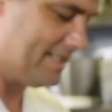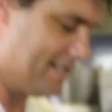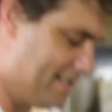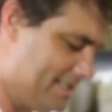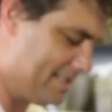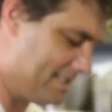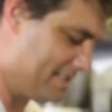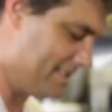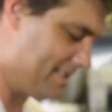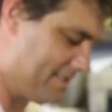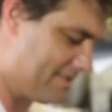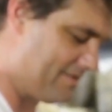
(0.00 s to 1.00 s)
It is
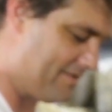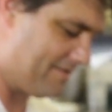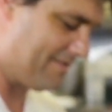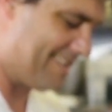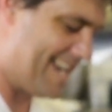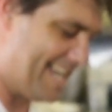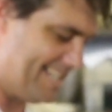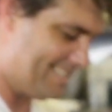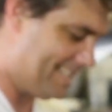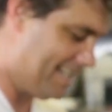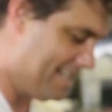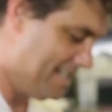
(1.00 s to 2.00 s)
just
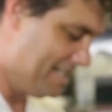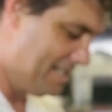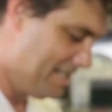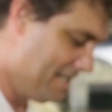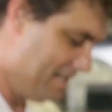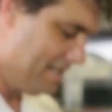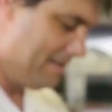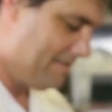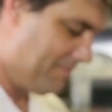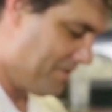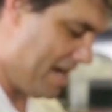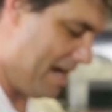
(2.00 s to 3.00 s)
crazy.
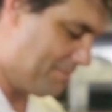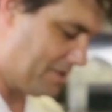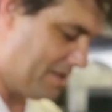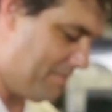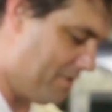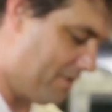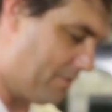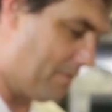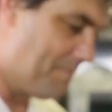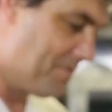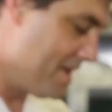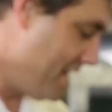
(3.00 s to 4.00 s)
Absolutely beautiful.
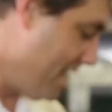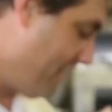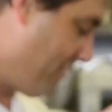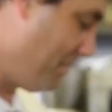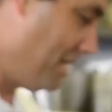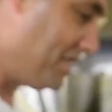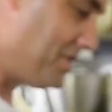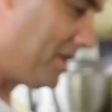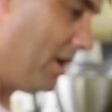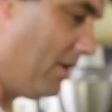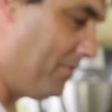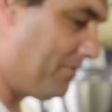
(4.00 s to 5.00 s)
Now for
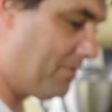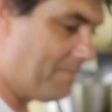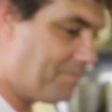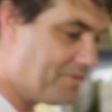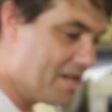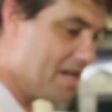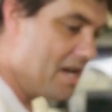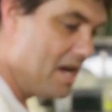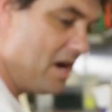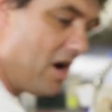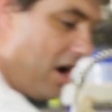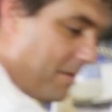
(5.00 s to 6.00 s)
myself,
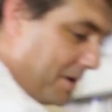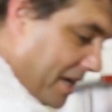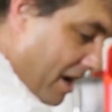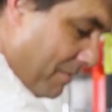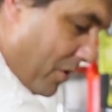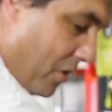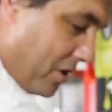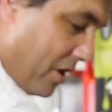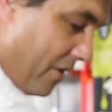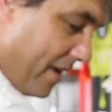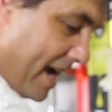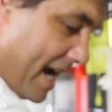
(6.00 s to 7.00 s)
I'm gonna go more
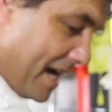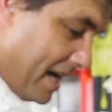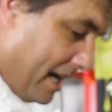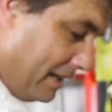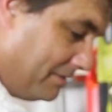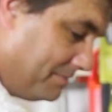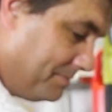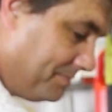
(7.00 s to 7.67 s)
coriander,